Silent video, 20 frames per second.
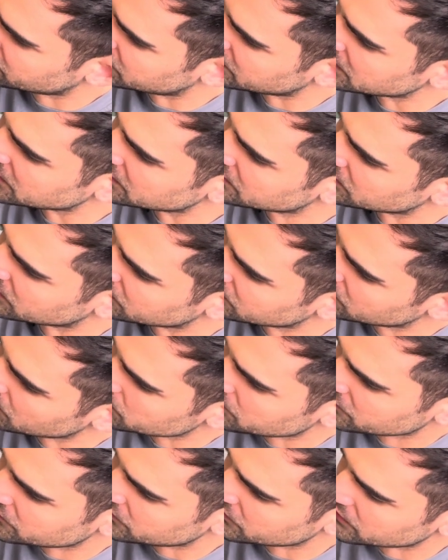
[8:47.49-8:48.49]
these on
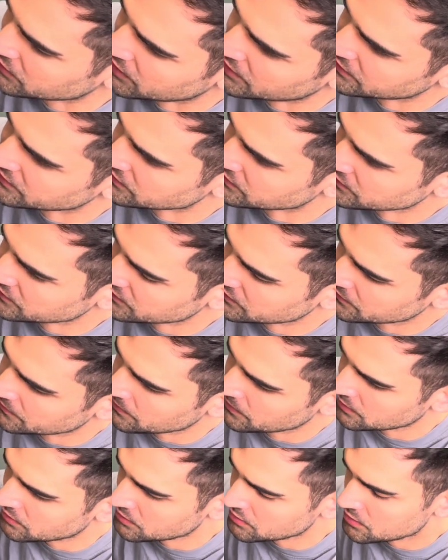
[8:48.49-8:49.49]
top of the risers.
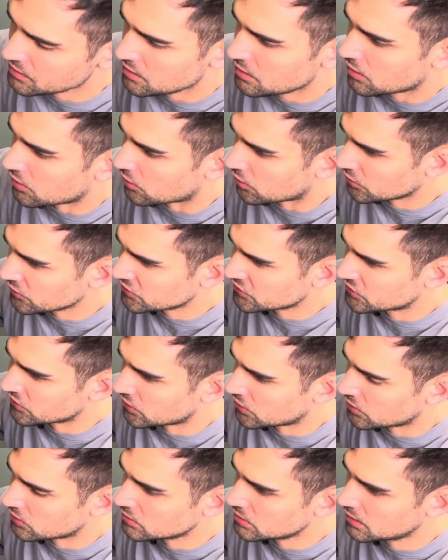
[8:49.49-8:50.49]

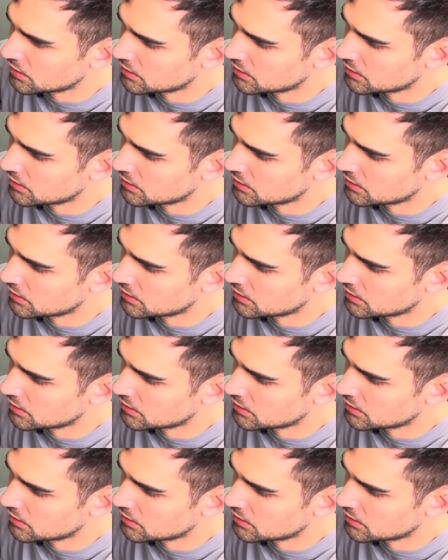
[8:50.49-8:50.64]
Also,